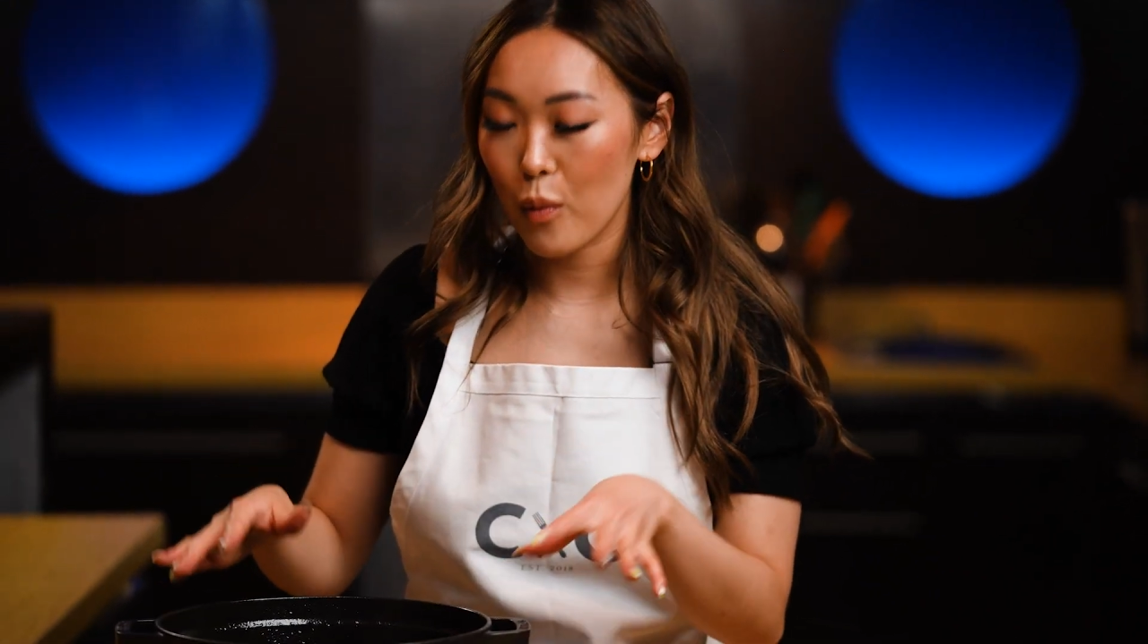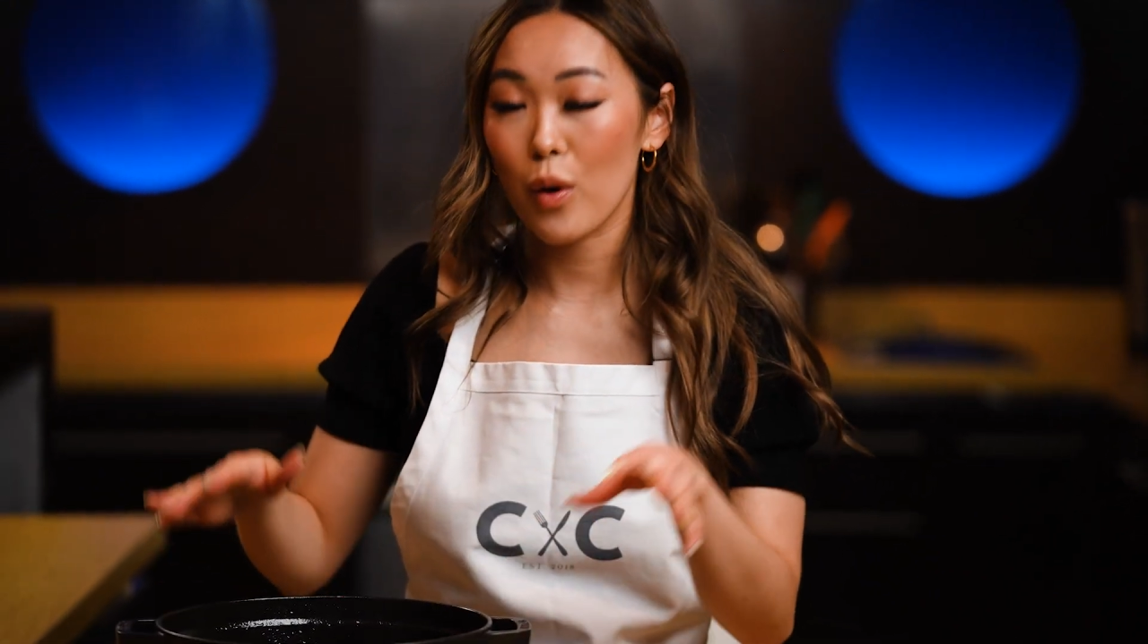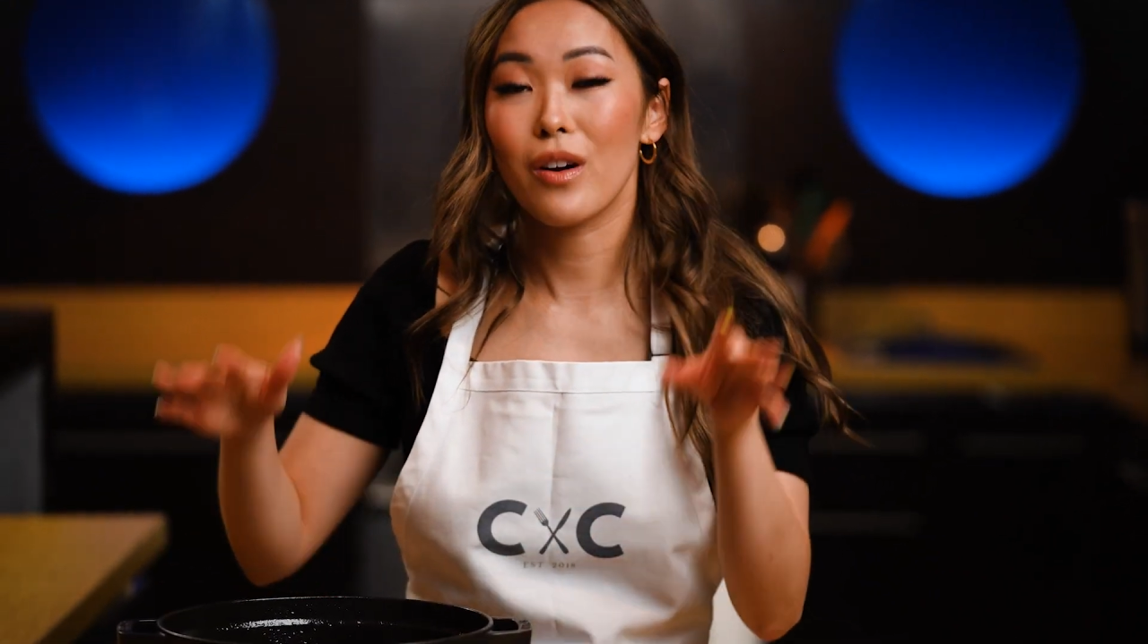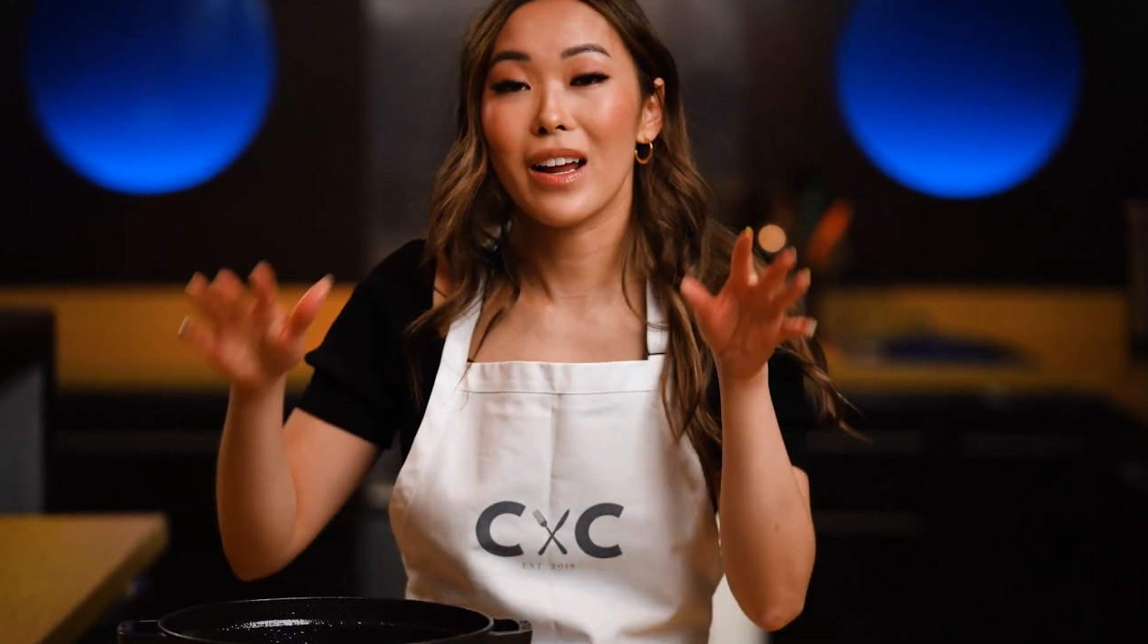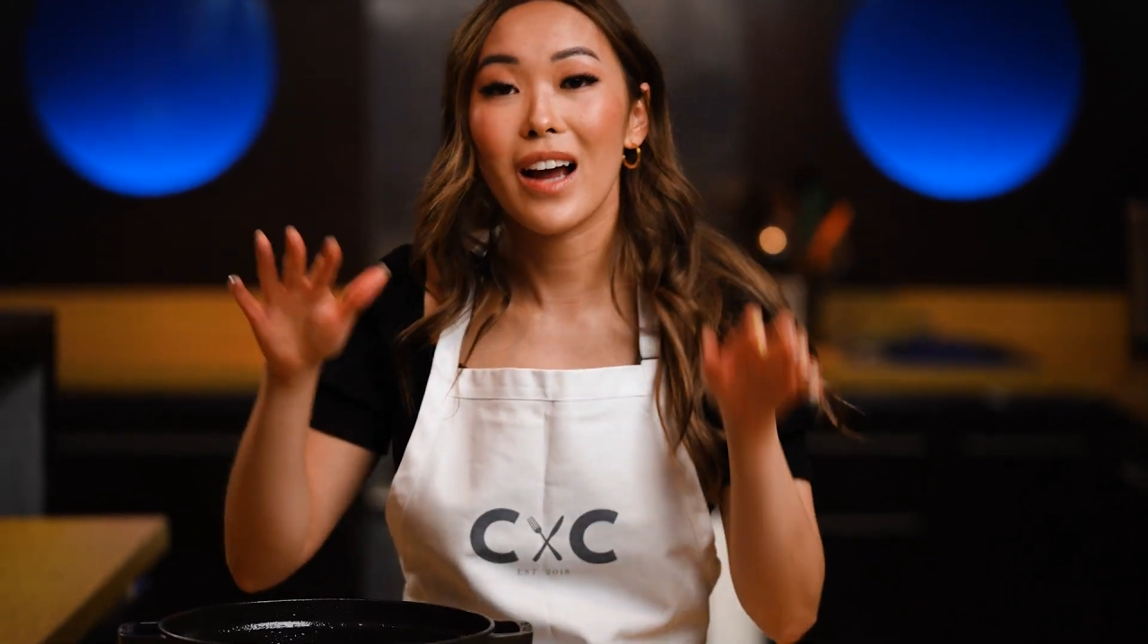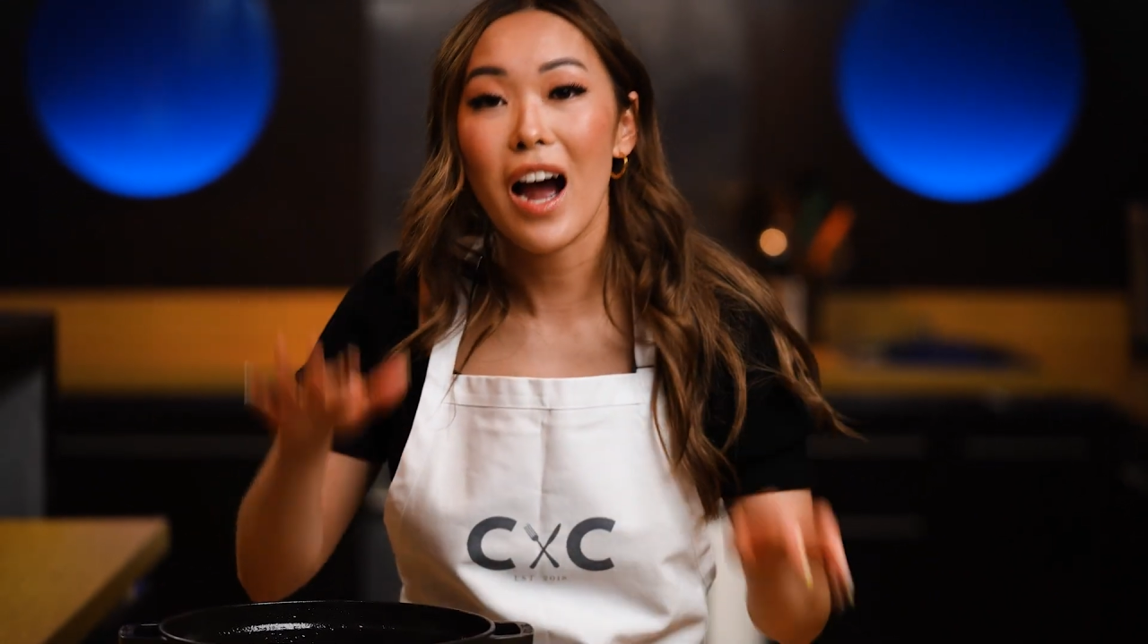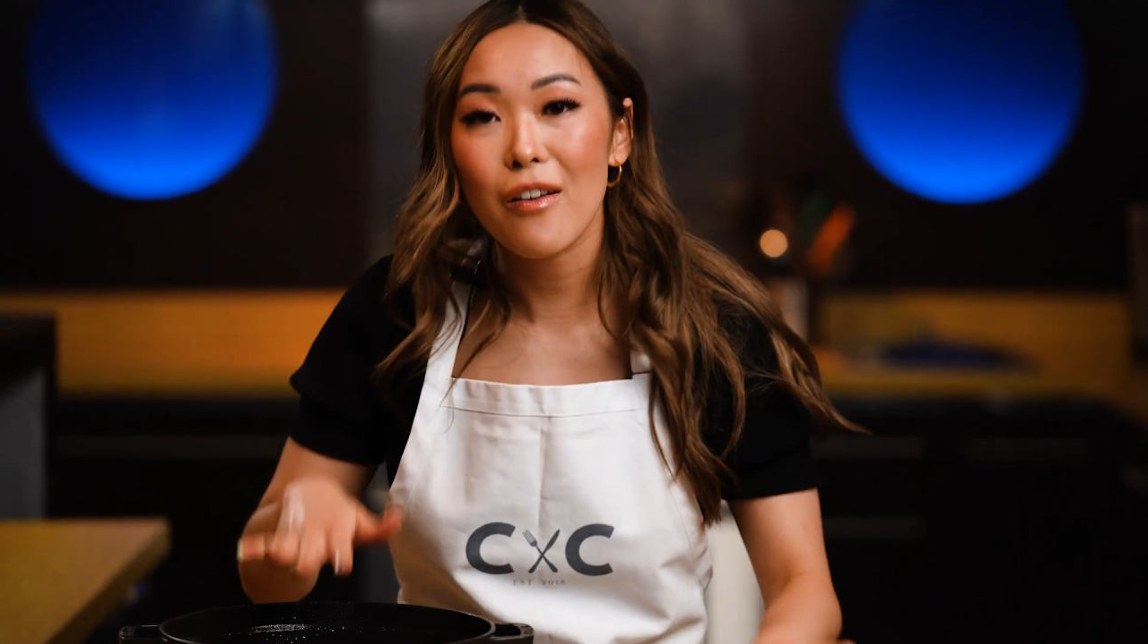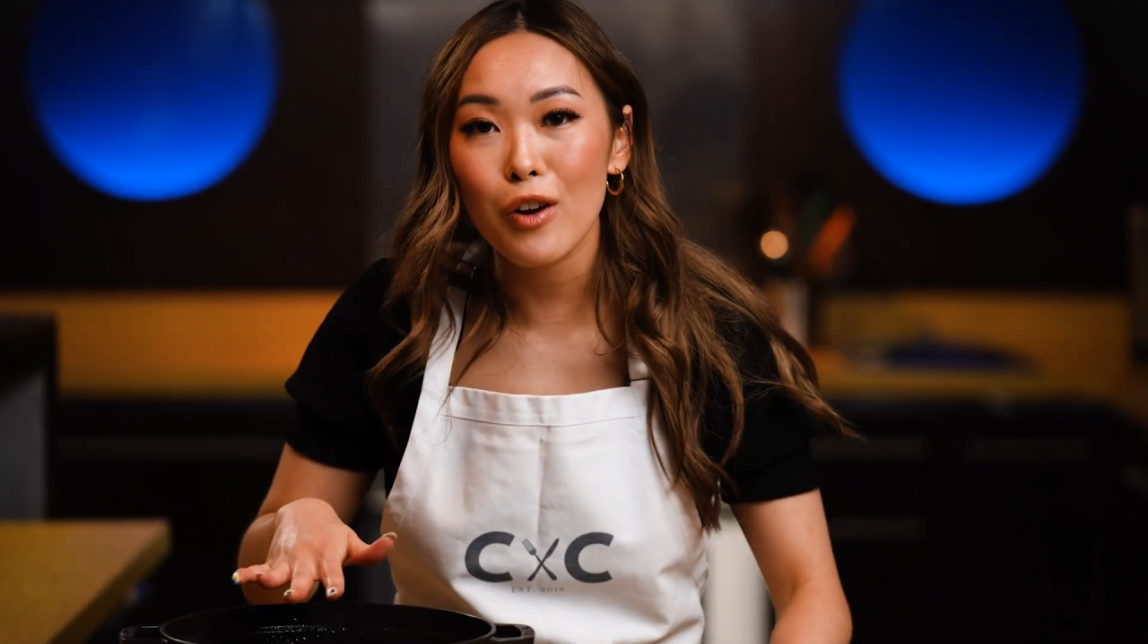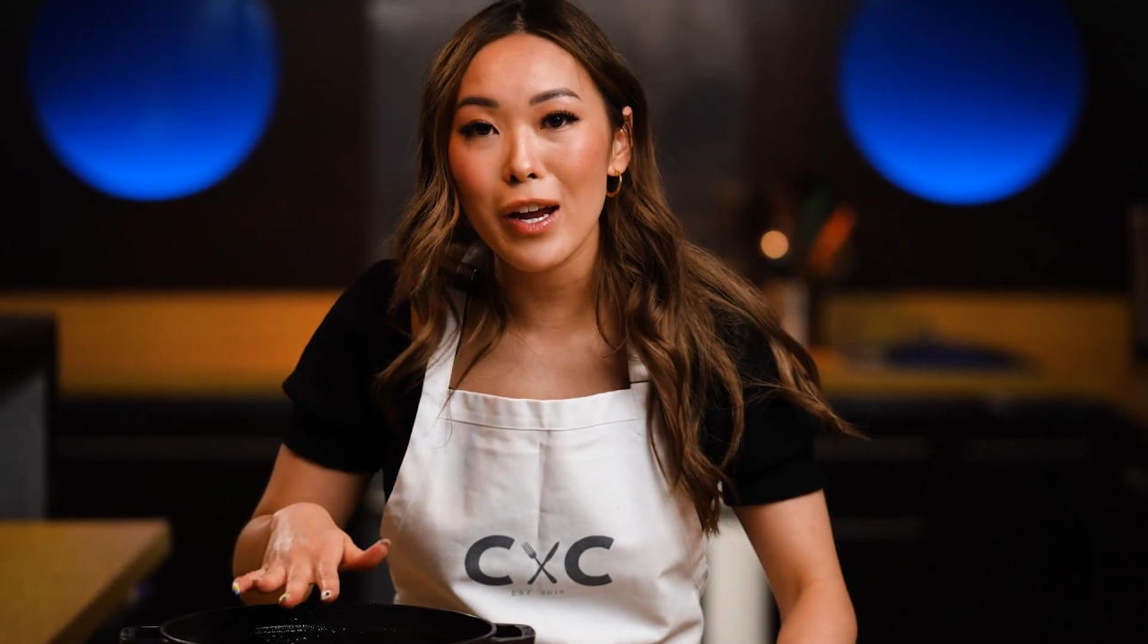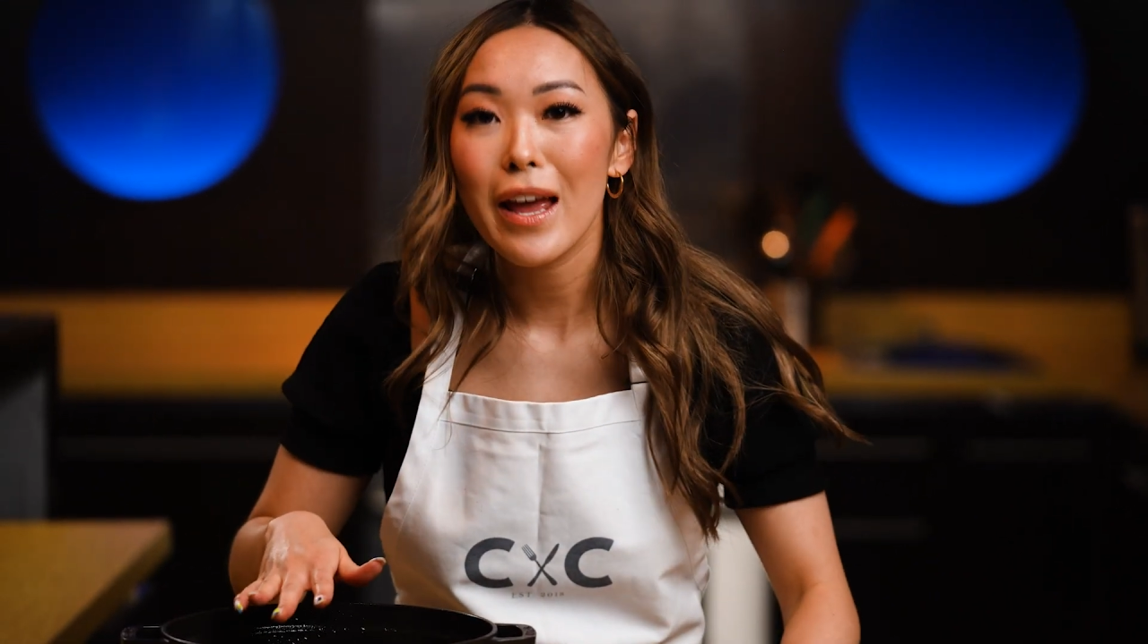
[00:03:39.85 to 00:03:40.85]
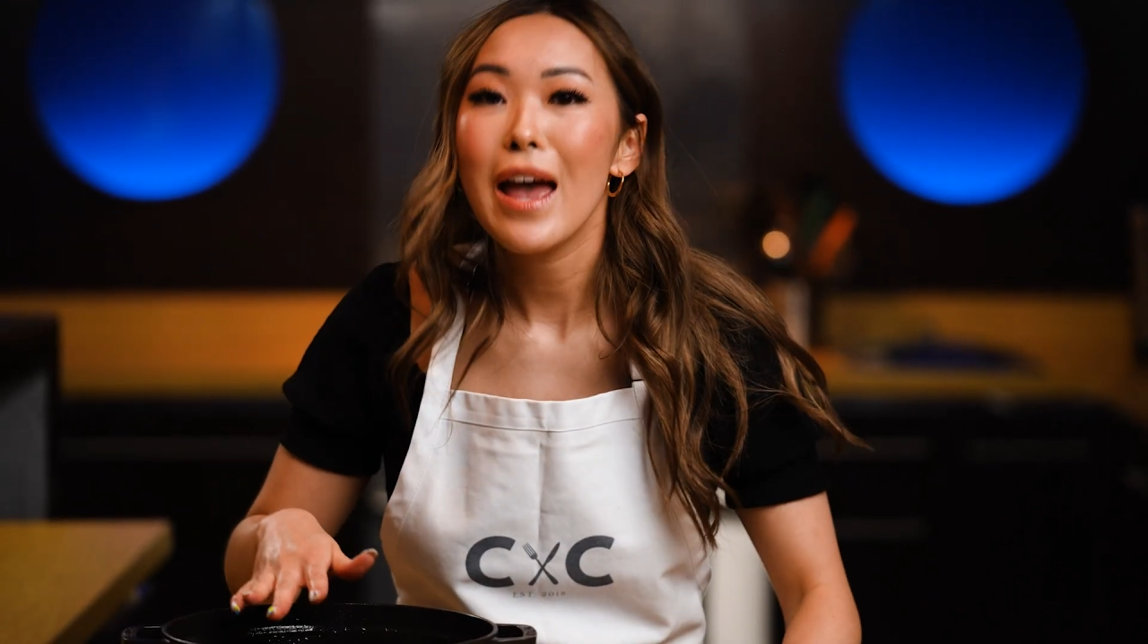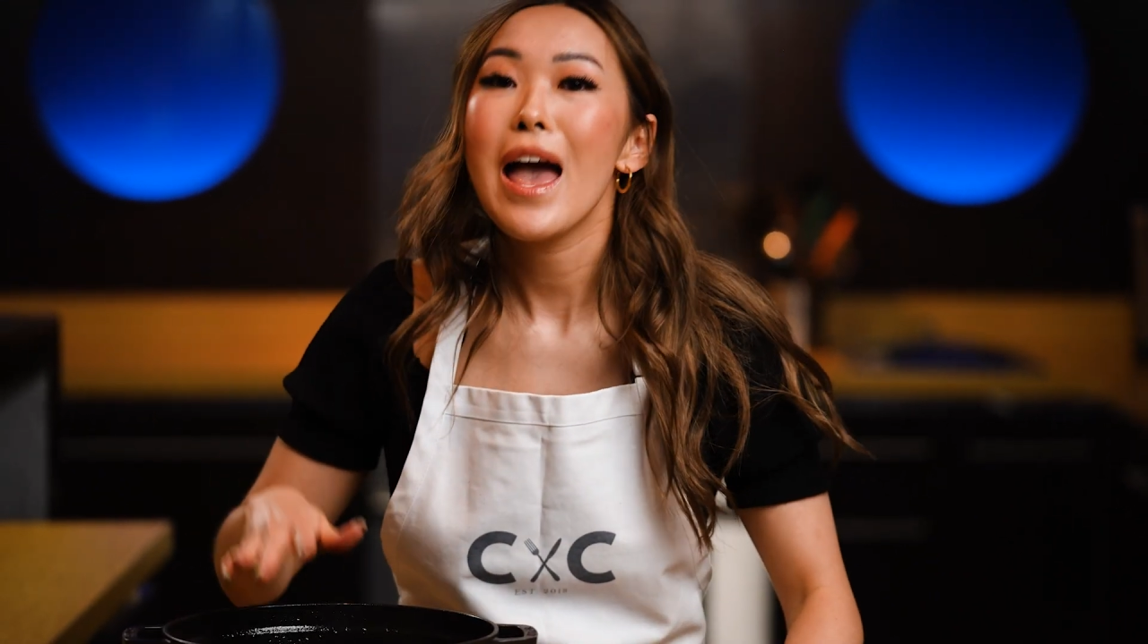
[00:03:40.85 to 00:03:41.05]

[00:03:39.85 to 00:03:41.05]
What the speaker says: we're going to cover it